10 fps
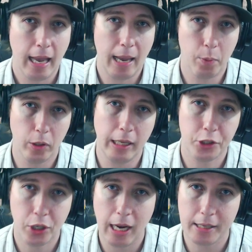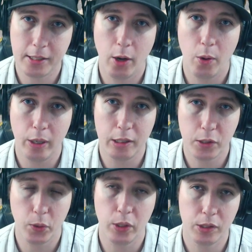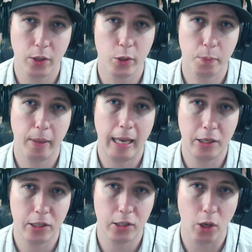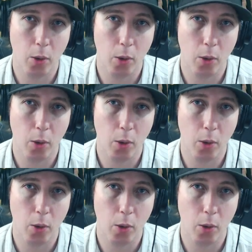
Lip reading: and we'll let you guys know as soon as those pages